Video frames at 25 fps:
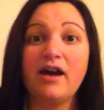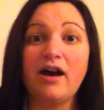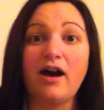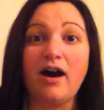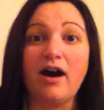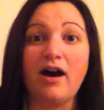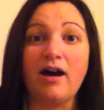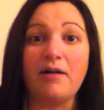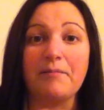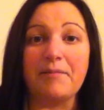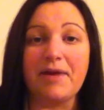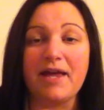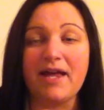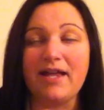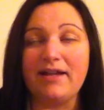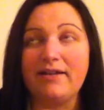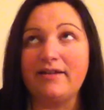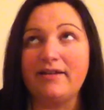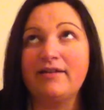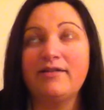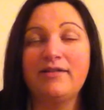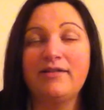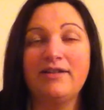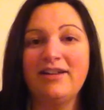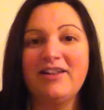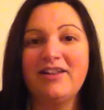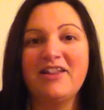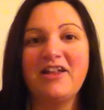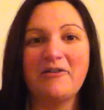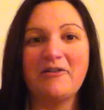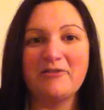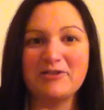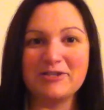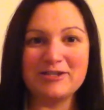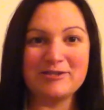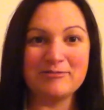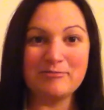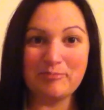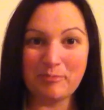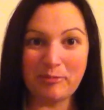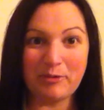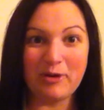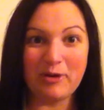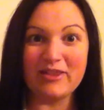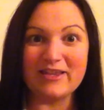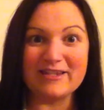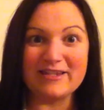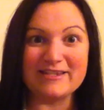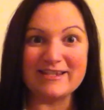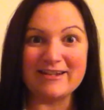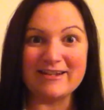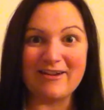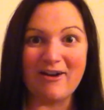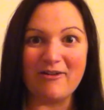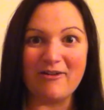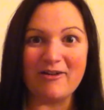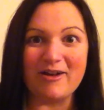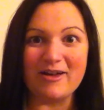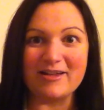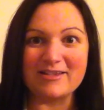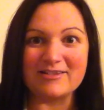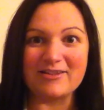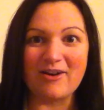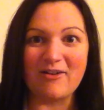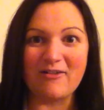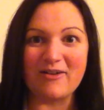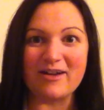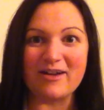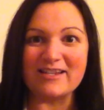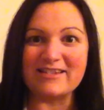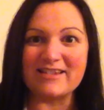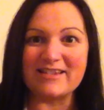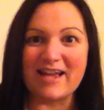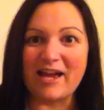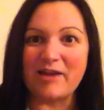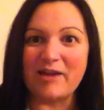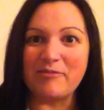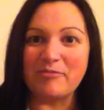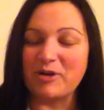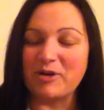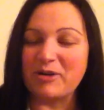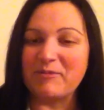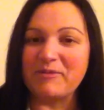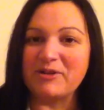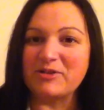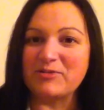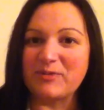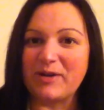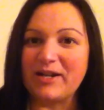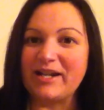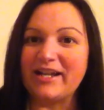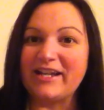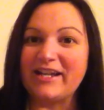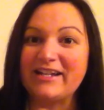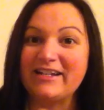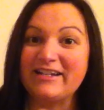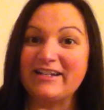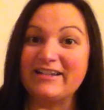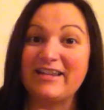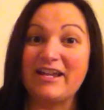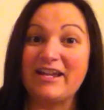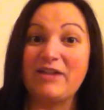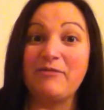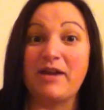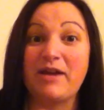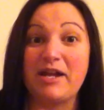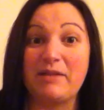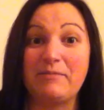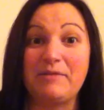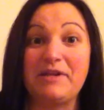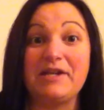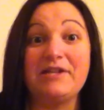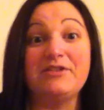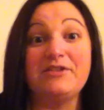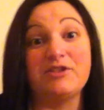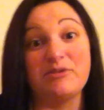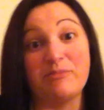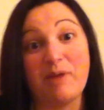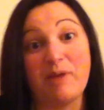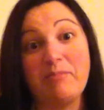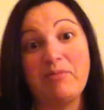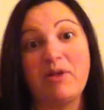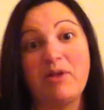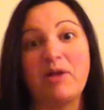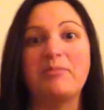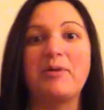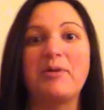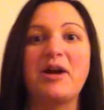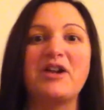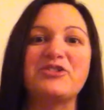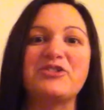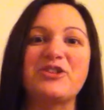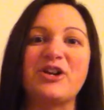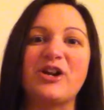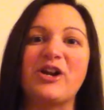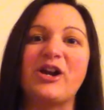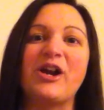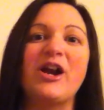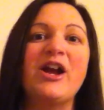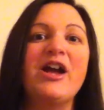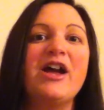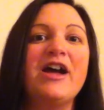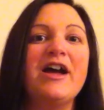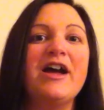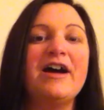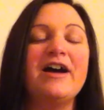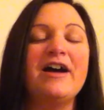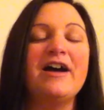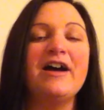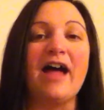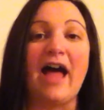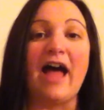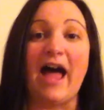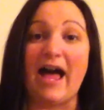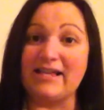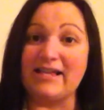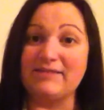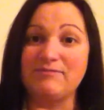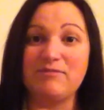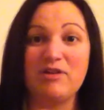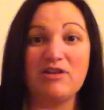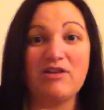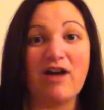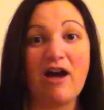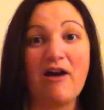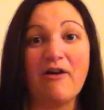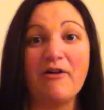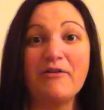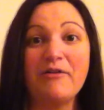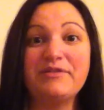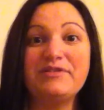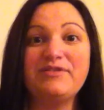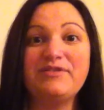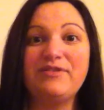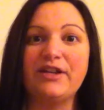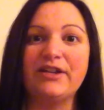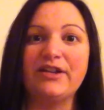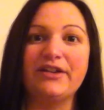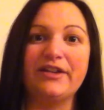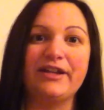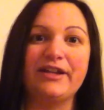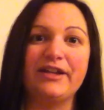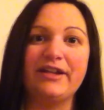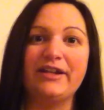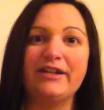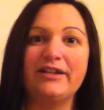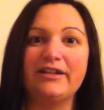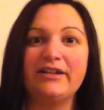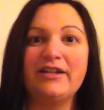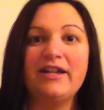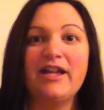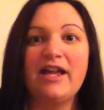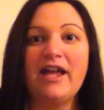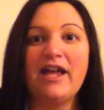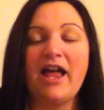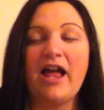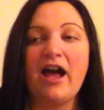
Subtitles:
and it was pointless at all, as always. I pretty much went in and they weighed me, took my blood pressure, asked me how I was feeling.